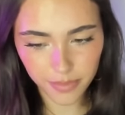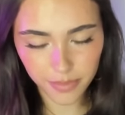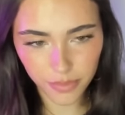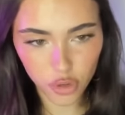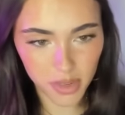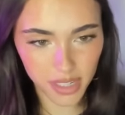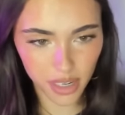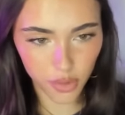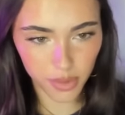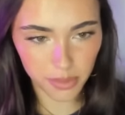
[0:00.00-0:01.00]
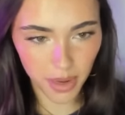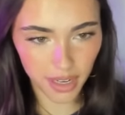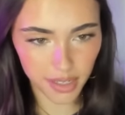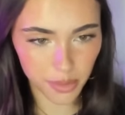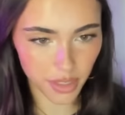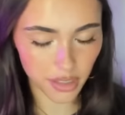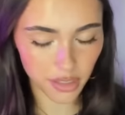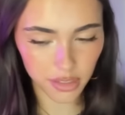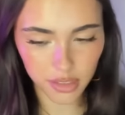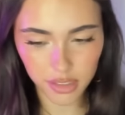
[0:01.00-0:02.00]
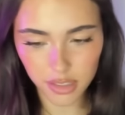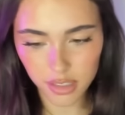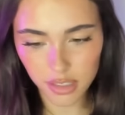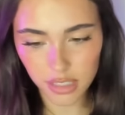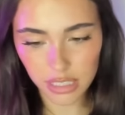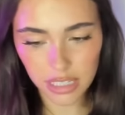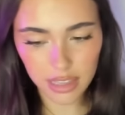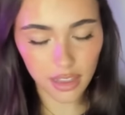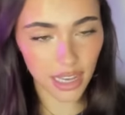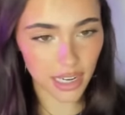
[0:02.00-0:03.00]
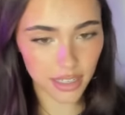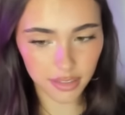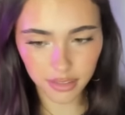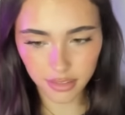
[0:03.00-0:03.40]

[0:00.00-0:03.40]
Do you want me to say who it's by as well? Let the light in.